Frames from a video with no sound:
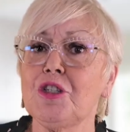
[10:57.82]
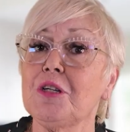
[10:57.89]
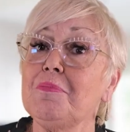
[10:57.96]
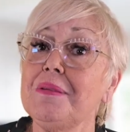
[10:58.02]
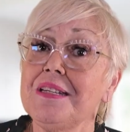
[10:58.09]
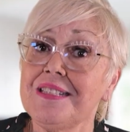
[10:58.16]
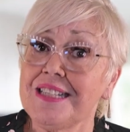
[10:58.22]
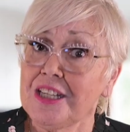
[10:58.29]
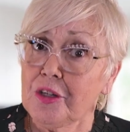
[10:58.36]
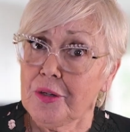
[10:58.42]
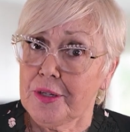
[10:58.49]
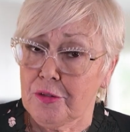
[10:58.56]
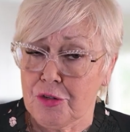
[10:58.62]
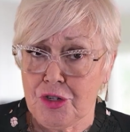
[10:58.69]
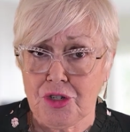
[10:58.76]
to
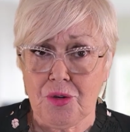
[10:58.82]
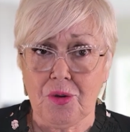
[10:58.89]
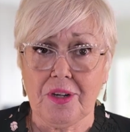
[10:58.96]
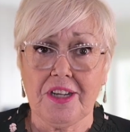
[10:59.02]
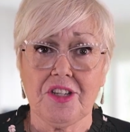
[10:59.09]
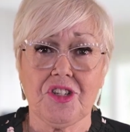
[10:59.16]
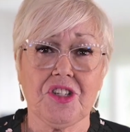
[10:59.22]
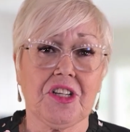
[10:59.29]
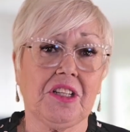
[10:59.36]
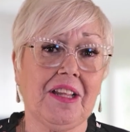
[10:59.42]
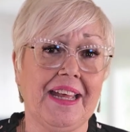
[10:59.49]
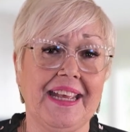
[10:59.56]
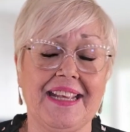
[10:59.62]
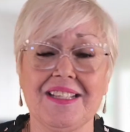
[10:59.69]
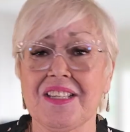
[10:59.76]
material shortage
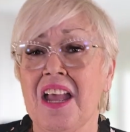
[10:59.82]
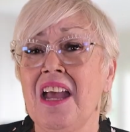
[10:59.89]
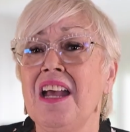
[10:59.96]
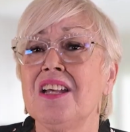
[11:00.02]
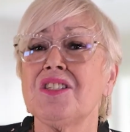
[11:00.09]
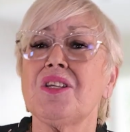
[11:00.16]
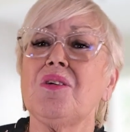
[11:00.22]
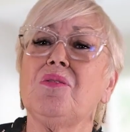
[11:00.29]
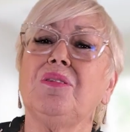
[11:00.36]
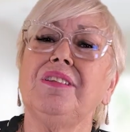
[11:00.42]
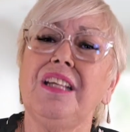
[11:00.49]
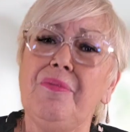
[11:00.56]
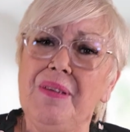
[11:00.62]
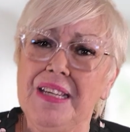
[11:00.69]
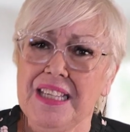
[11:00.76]
delays. So
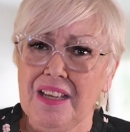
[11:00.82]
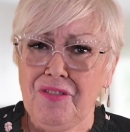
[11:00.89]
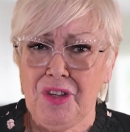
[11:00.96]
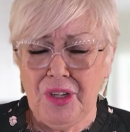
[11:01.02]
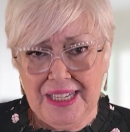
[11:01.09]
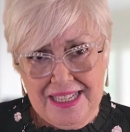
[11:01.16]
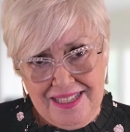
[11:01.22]
let me give you an